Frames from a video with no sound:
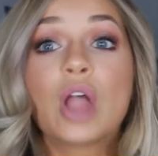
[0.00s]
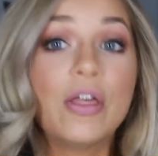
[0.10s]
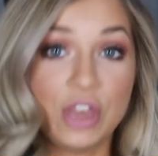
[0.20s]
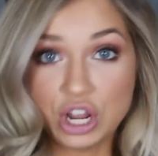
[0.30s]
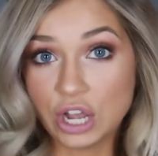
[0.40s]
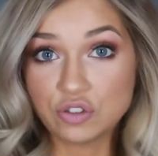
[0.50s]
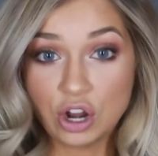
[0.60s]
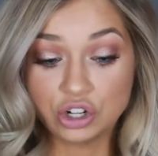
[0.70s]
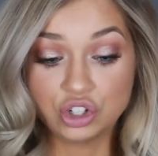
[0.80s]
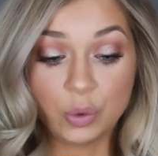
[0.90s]
and then you guys are
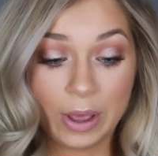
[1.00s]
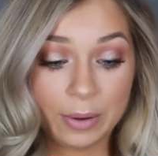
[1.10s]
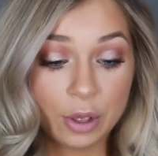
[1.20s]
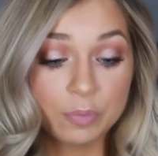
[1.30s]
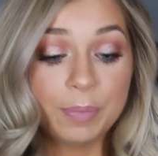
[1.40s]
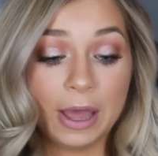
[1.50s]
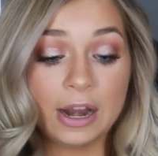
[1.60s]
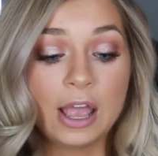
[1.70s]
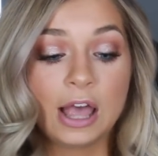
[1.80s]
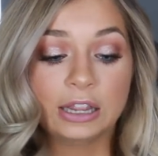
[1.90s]
entered to win. But
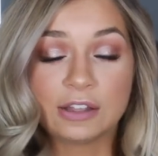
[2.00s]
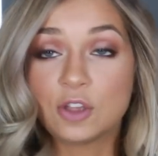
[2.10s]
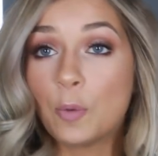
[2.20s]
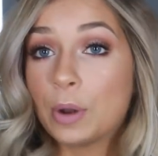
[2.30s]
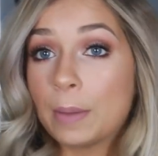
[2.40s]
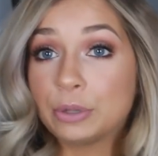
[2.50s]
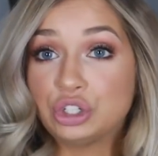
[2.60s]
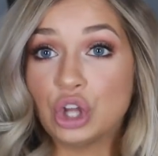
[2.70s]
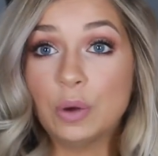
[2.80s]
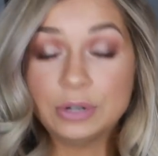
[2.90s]
let's open up
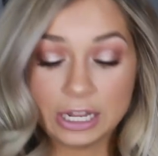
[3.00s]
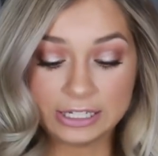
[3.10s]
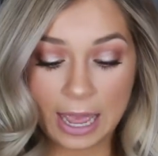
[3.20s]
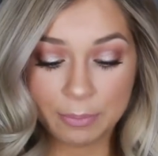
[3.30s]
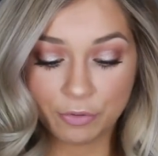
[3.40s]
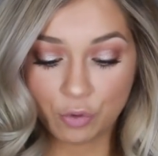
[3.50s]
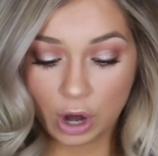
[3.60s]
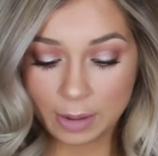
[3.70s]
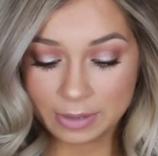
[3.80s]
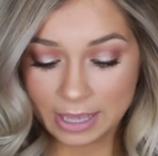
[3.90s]
Dote Day ten before
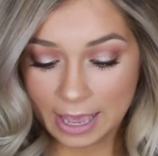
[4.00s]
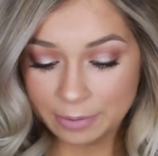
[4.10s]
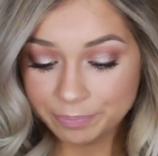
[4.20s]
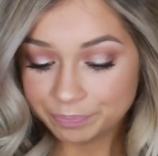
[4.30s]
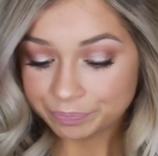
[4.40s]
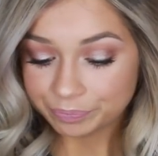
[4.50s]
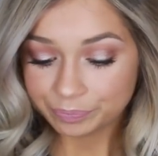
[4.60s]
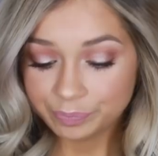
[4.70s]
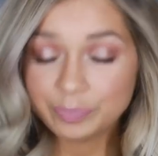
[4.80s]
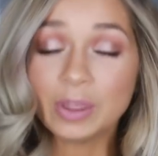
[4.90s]
I begin,
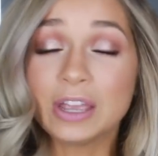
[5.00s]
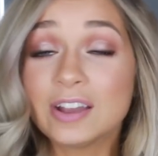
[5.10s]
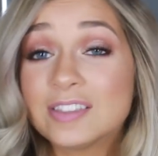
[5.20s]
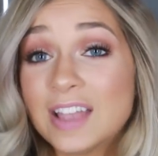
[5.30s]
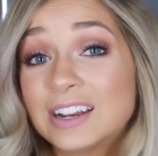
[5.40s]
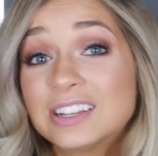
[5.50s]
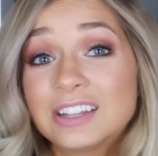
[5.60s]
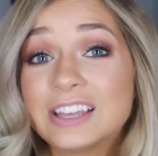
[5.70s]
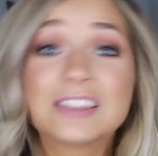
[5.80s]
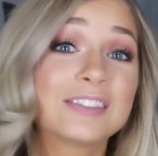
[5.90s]
because
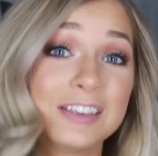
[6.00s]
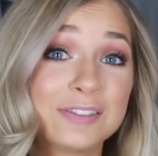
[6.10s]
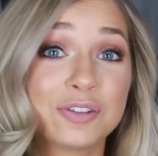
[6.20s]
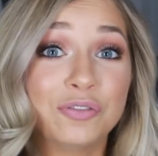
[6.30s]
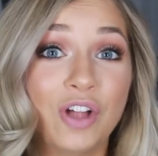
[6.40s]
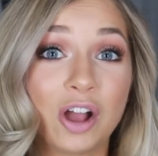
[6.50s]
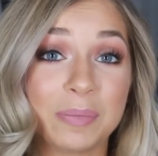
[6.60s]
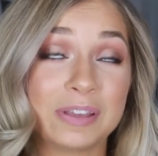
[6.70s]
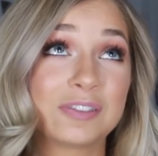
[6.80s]
technically this is still Vlogmas.